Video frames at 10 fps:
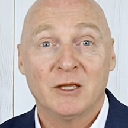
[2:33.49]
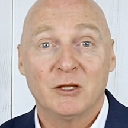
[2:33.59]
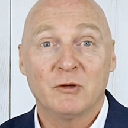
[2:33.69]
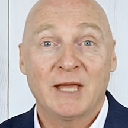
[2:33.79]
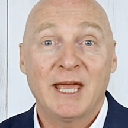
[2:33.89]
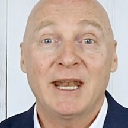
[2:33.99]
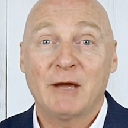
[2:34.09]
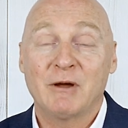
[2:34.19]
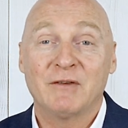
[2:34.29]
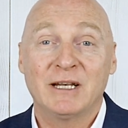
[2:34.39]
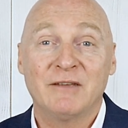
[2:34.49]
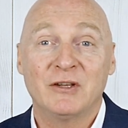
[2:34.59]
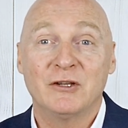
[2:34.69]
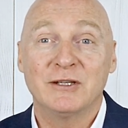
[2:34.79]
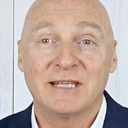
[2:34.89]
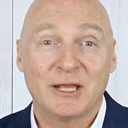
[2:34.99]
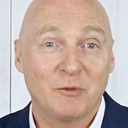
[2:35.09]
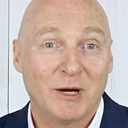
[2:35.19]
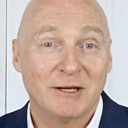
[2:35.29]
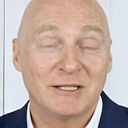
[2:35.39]
You can, however, live in New South
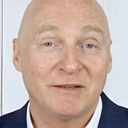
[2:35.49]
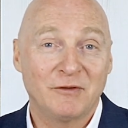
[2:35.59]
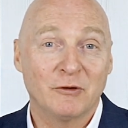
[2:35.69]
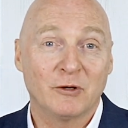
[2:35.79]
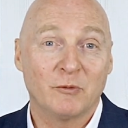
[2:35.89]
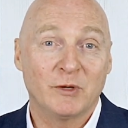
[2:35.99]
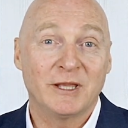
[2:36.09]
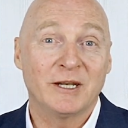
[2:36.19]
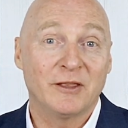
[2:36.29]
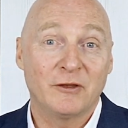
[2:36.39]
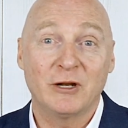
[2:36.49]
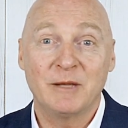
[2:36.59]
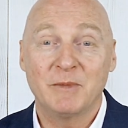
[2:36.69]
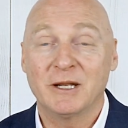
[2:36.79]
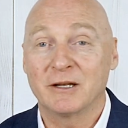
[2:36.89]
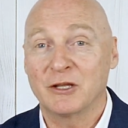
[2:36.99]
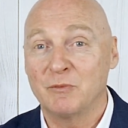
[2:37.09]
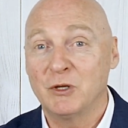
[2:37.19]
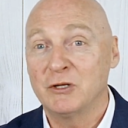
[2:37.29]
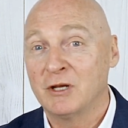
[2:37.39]
Wales if you are within a 30-minute
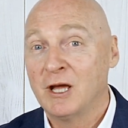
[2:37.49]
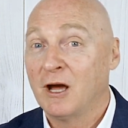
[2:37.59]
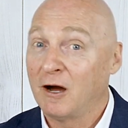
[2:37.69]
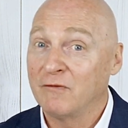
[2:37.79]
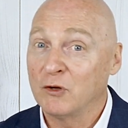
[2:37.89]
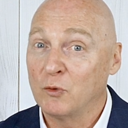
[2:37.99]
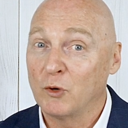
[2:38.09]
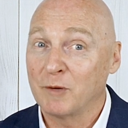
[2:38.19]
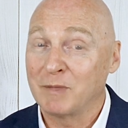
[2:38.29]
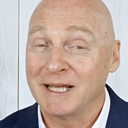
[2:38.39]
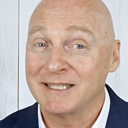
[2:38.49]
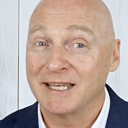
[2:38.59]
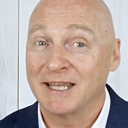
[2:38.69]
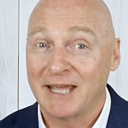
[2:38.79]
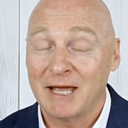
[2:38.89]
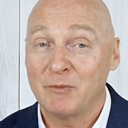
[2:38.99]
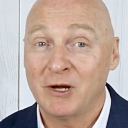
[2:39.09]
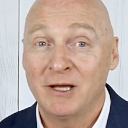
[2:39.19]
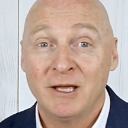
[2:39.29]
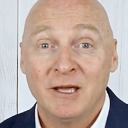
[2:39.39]
commute of your workplace in
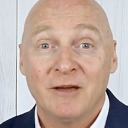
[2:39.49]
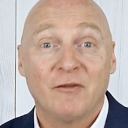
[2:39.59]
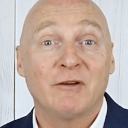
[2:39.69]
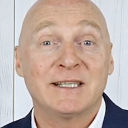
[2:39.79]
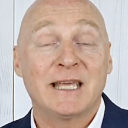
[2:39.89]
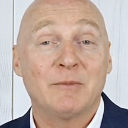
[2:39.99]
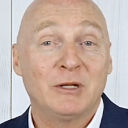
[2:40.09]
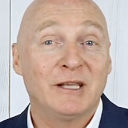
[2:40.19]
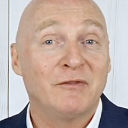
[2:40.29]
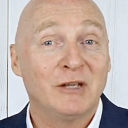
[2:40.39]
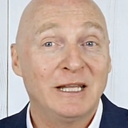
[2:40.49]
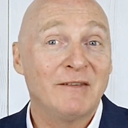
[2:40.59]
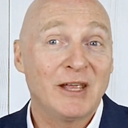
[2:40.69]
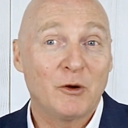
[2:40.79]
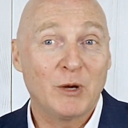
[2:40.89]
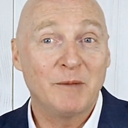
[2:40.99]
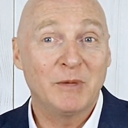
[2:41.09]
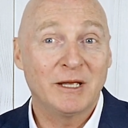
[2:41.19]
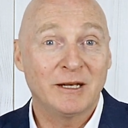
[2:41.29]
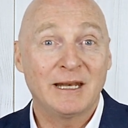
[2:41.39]
Canberra. For example, if you live in
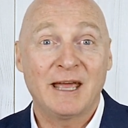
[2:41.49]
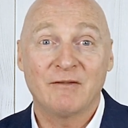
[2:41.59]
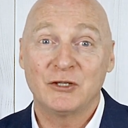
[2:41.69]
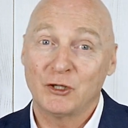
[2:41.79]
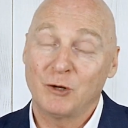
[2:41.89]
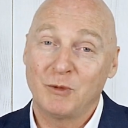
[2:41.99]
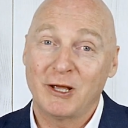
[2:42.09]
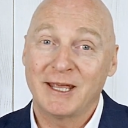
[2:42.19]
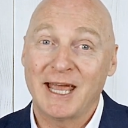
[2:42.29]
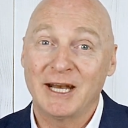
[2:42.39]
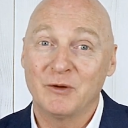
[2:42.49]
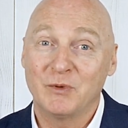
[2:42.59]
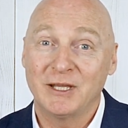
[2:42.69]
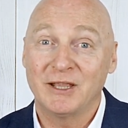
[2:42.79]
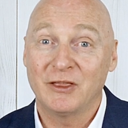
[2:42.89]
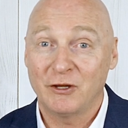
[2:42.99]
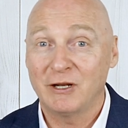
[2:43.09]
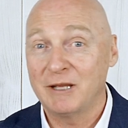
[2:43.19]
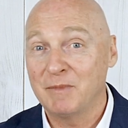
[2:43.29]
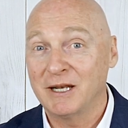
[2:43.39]
Queanbeyan and have a job located within
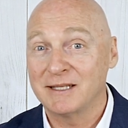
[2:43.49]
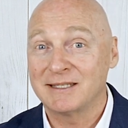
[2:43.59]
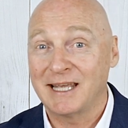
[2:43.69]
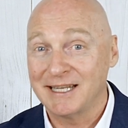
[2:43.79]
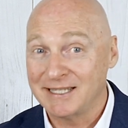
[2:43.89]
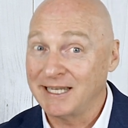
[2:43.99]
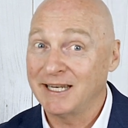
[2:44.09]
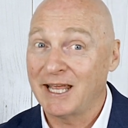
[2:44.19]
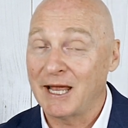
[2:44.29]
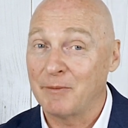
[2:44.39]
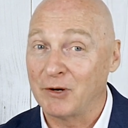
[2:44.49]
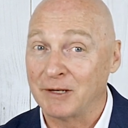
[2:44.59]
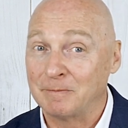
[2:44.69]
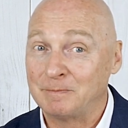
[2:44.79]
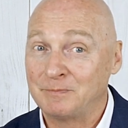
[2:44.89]
30 minutes that is in Canberra.